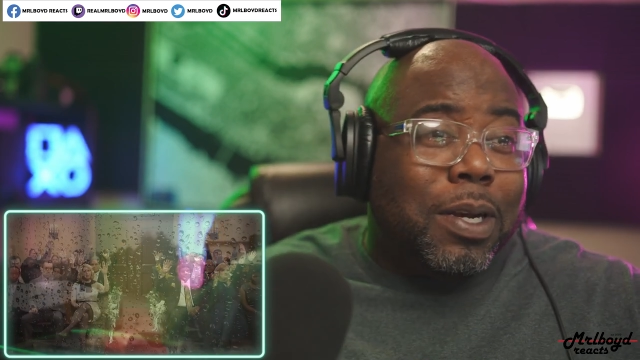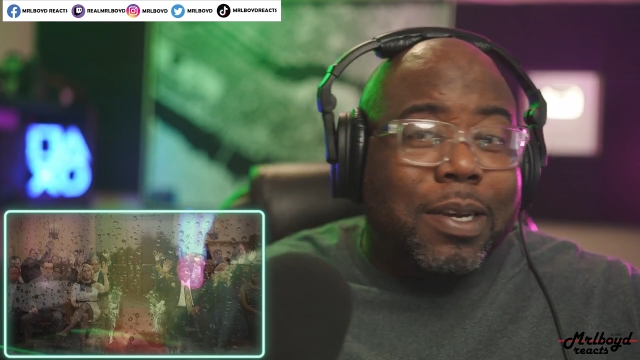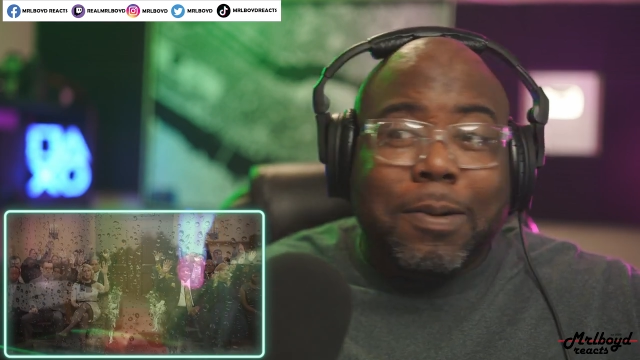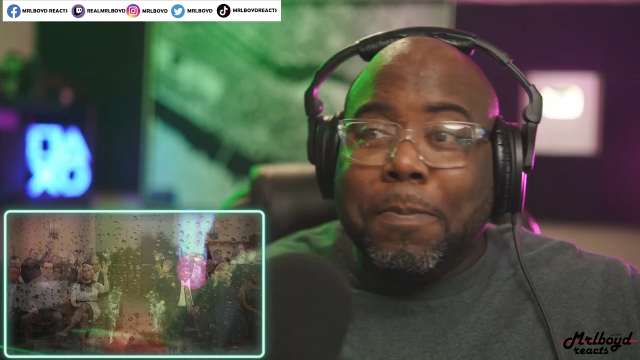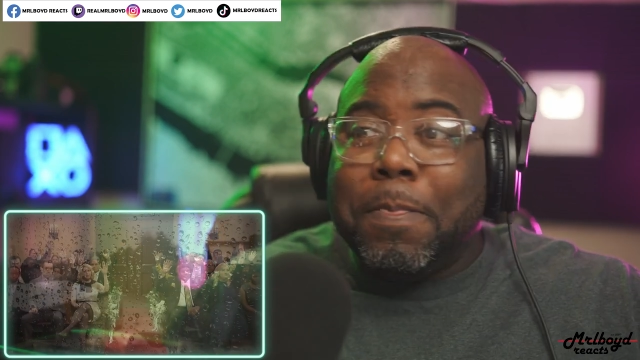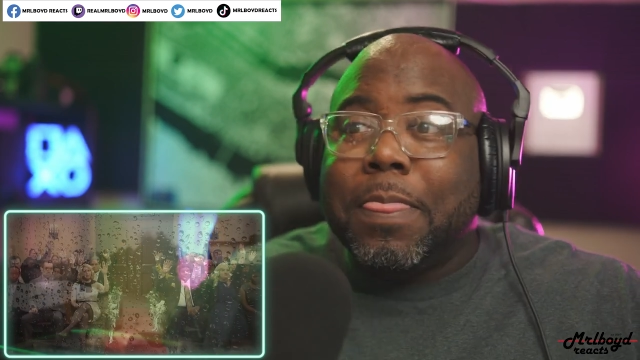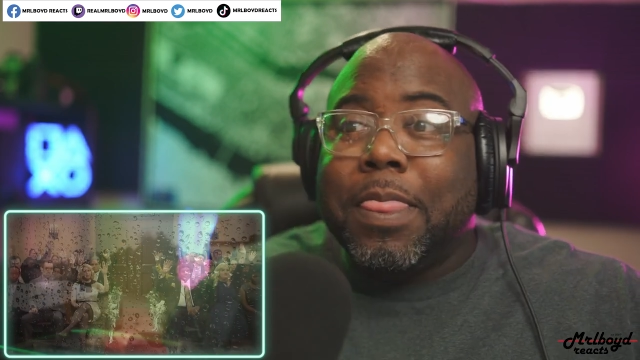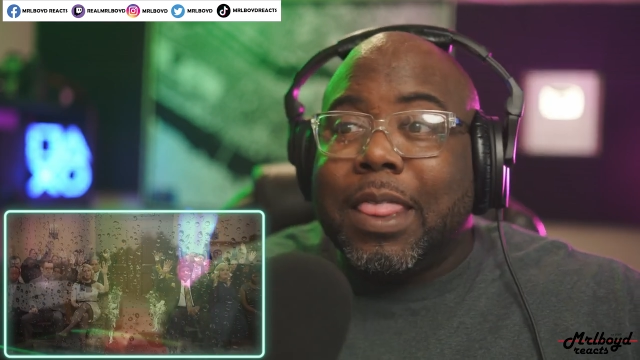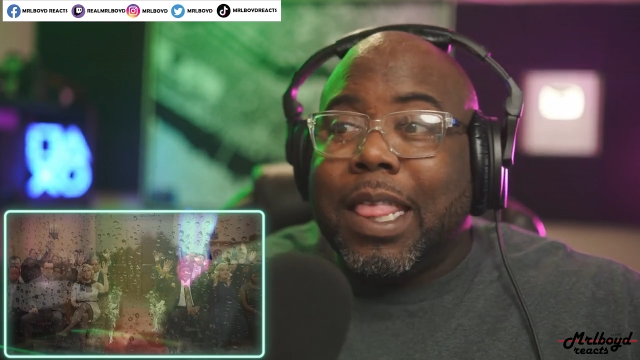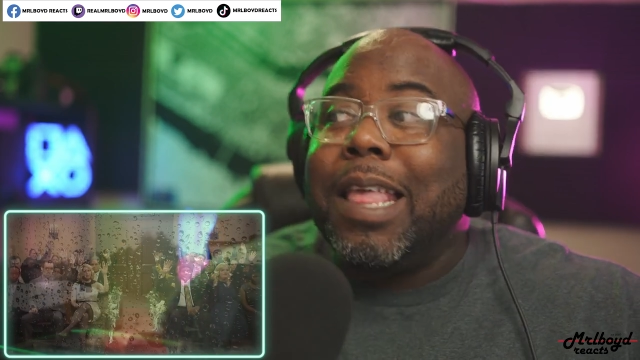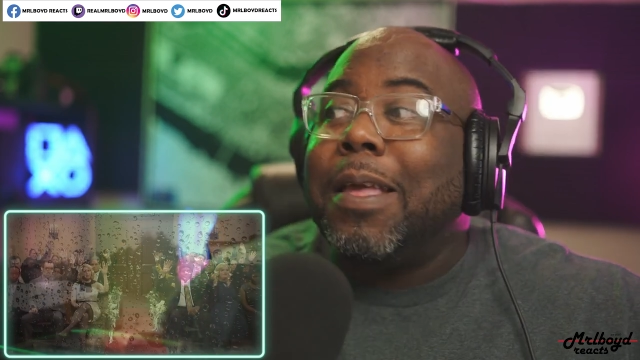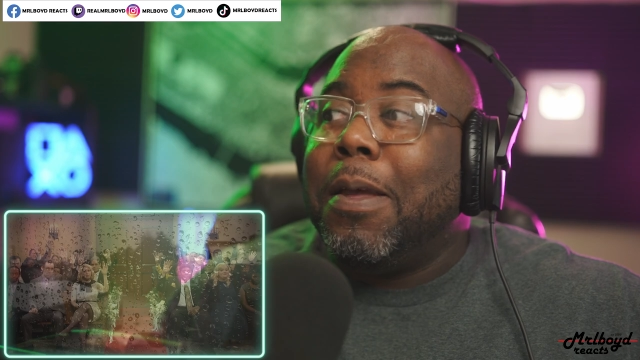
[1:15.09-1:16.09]
Now raising
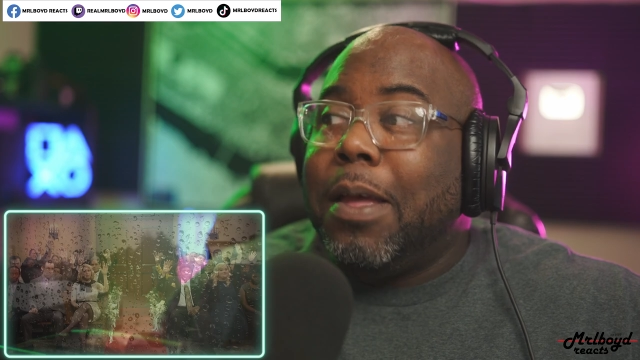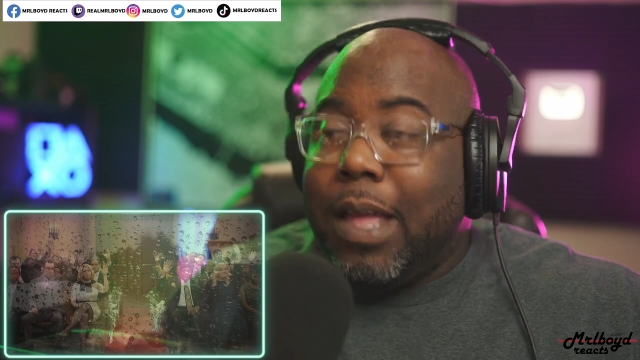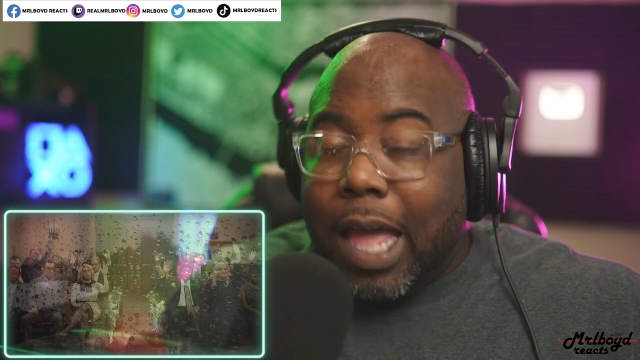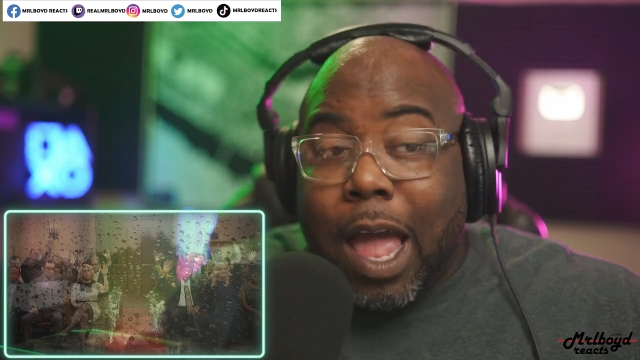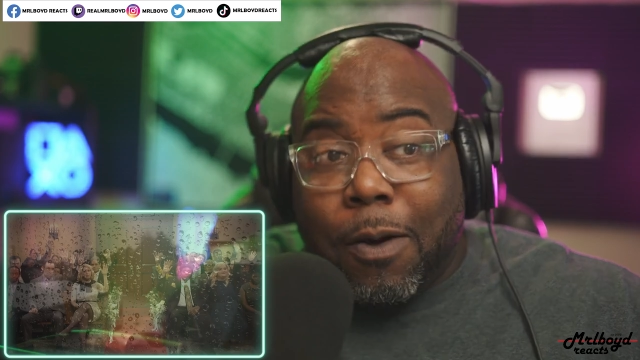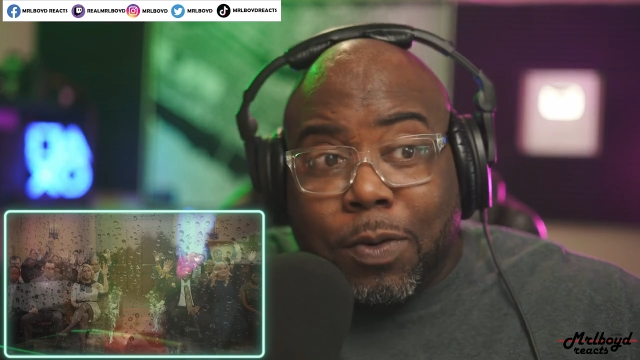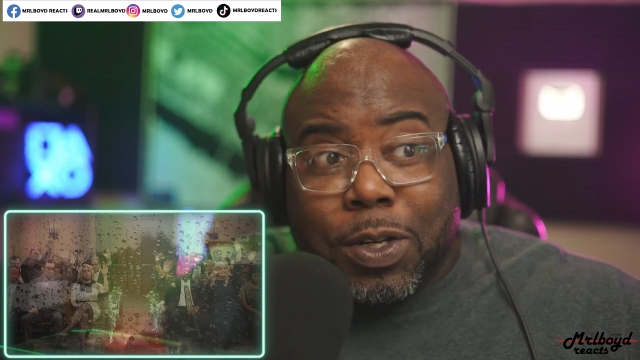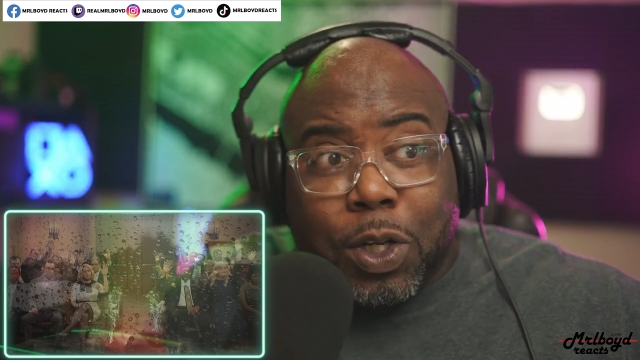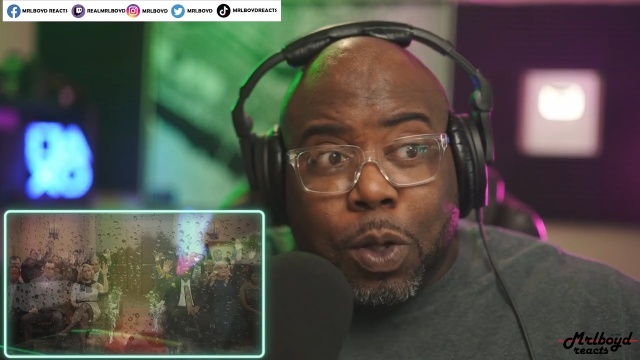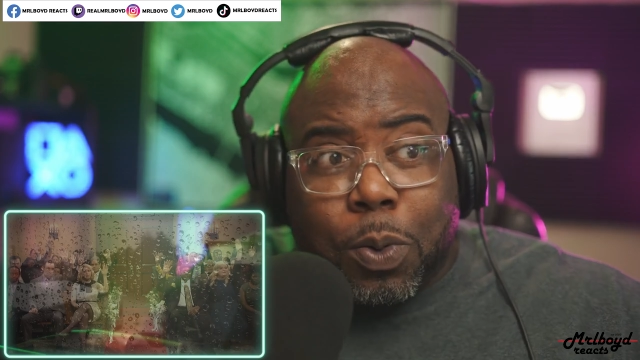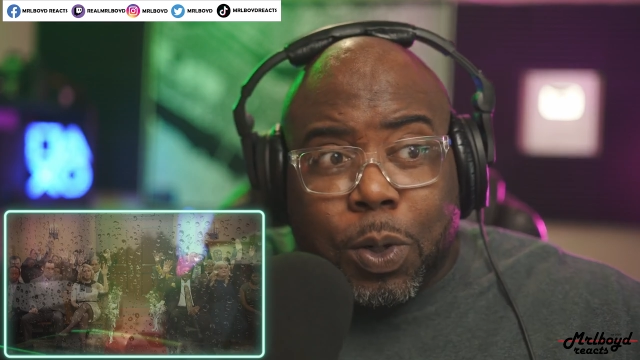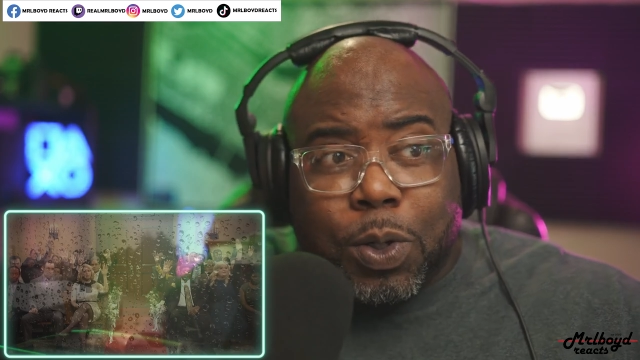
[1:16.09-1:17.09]
your hands. Every single
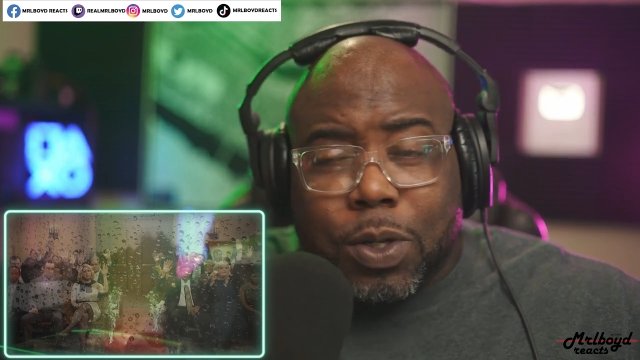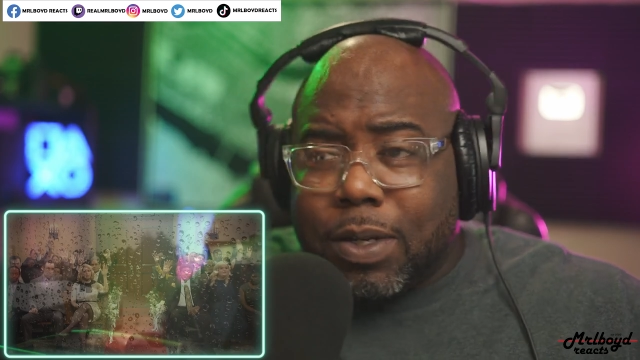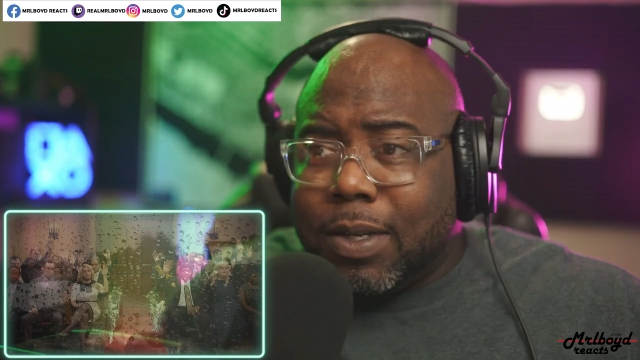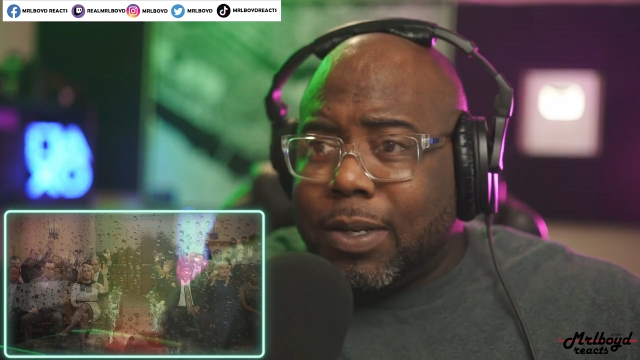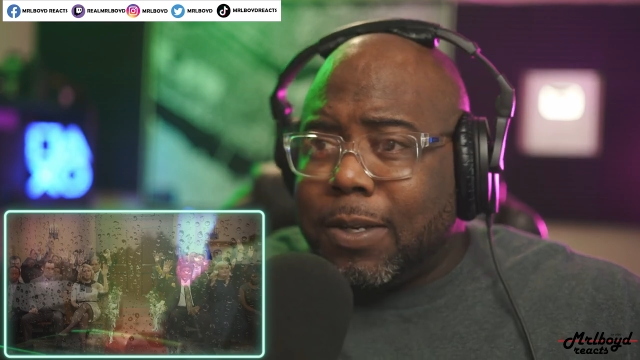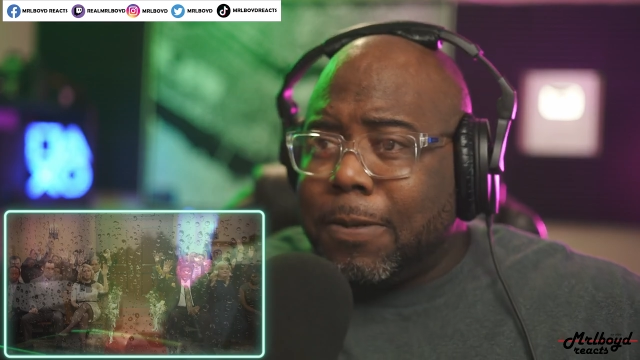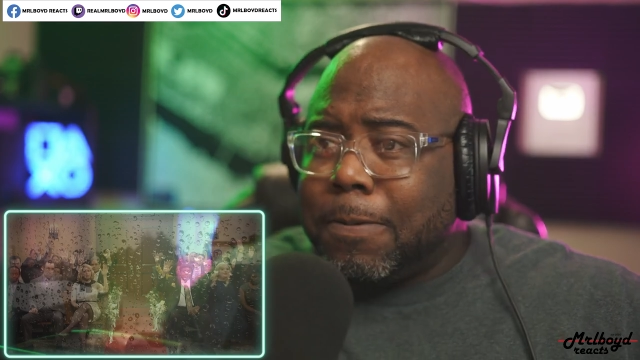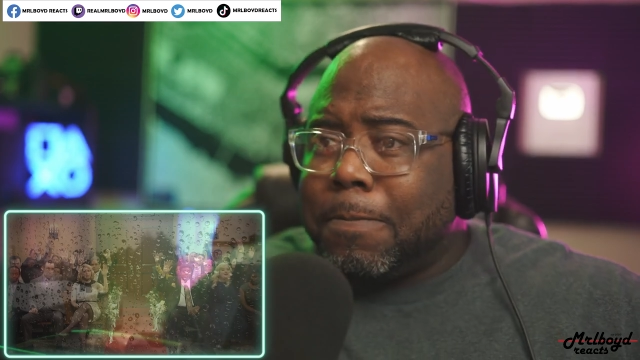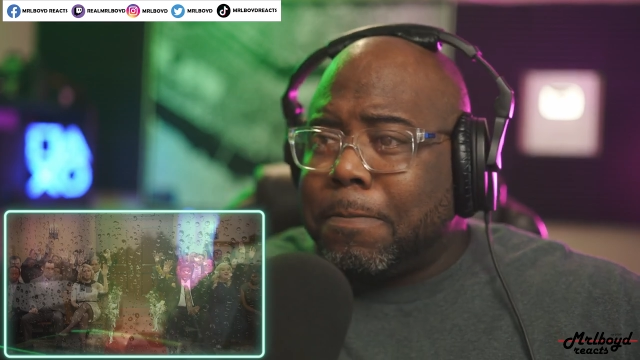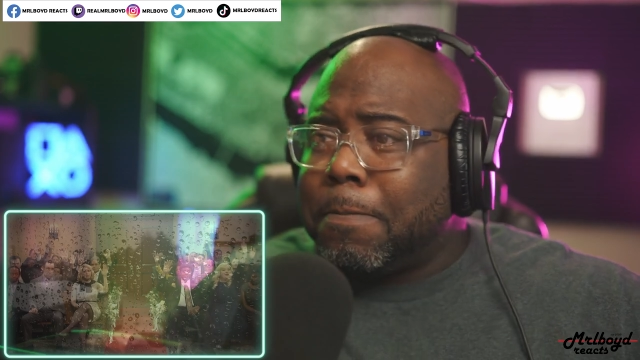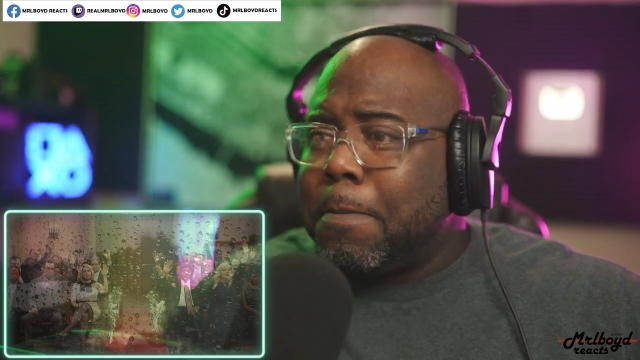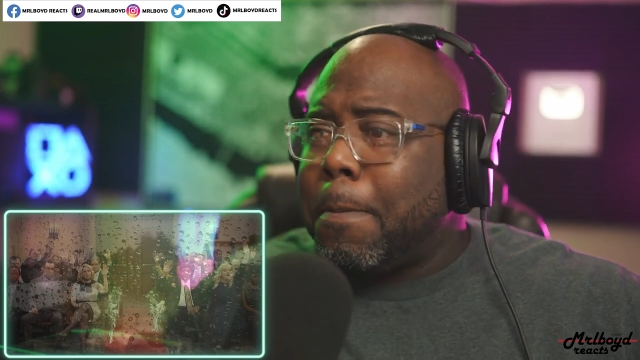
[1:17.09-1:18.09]
person. Yes, why don't you
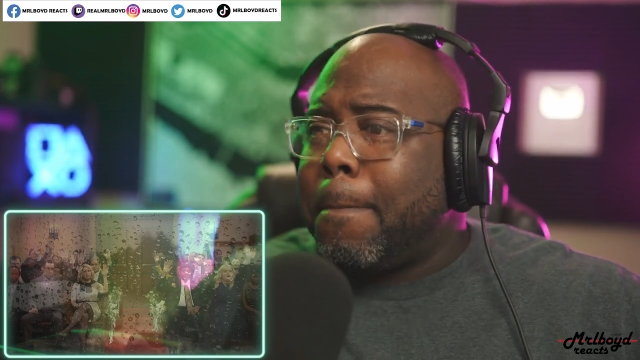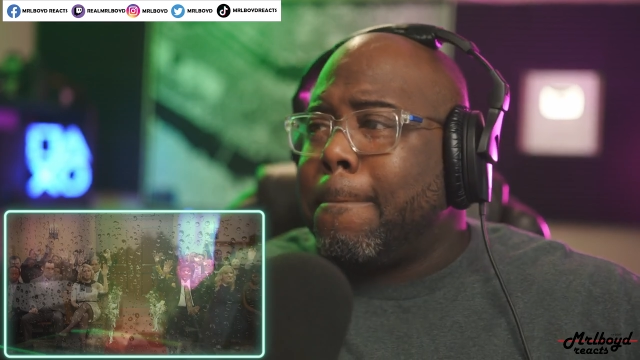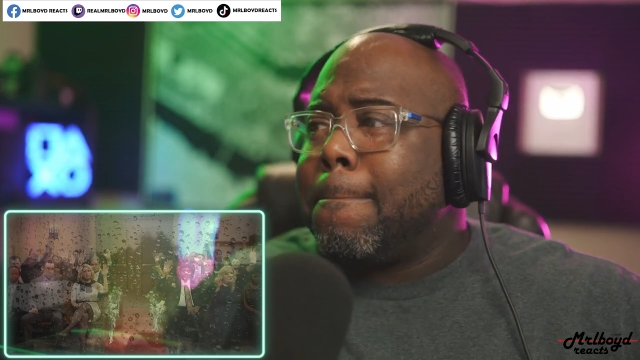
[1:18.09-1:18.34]
start?